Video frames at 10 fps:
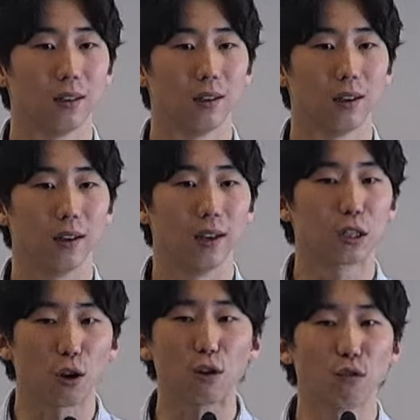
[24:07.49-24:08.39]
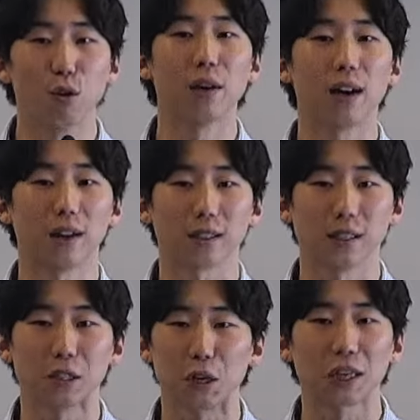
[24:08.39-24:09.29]
He's going to ruin us, He's going
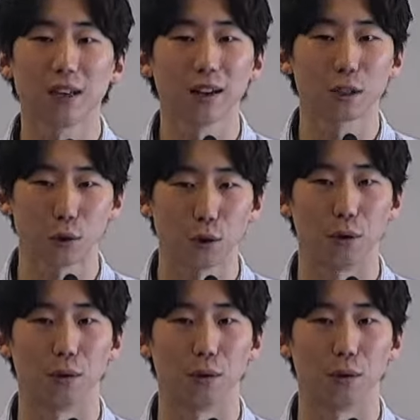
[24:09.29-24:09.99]
to kill us all.